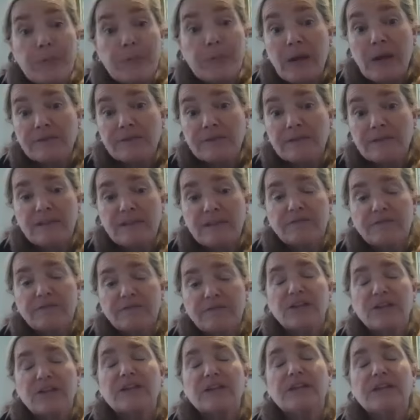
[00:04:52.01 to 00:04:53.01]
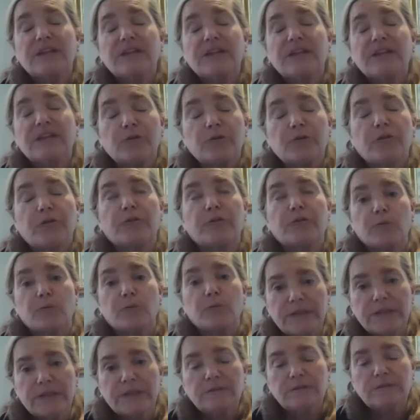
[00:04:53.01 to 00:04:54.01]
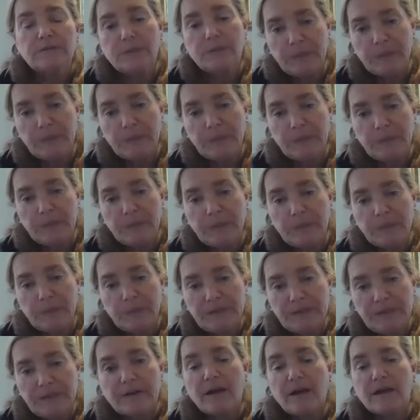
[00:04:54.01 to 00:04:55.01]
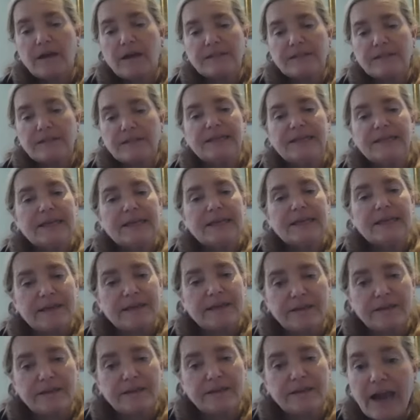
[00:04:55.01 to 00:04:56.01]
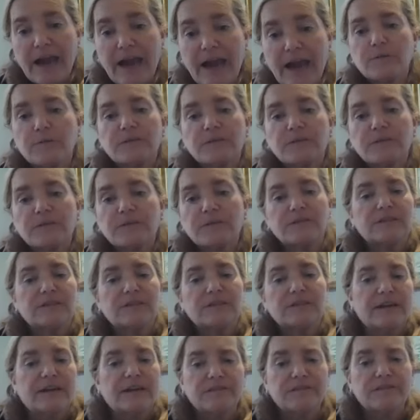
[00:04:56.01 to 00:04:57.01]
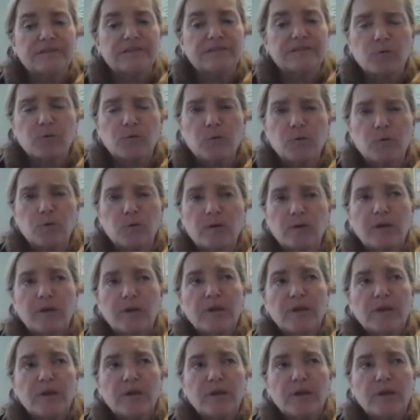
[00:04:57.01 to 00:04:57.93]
positive. The kids are thrilled to be there, to get out of the house, get out of school.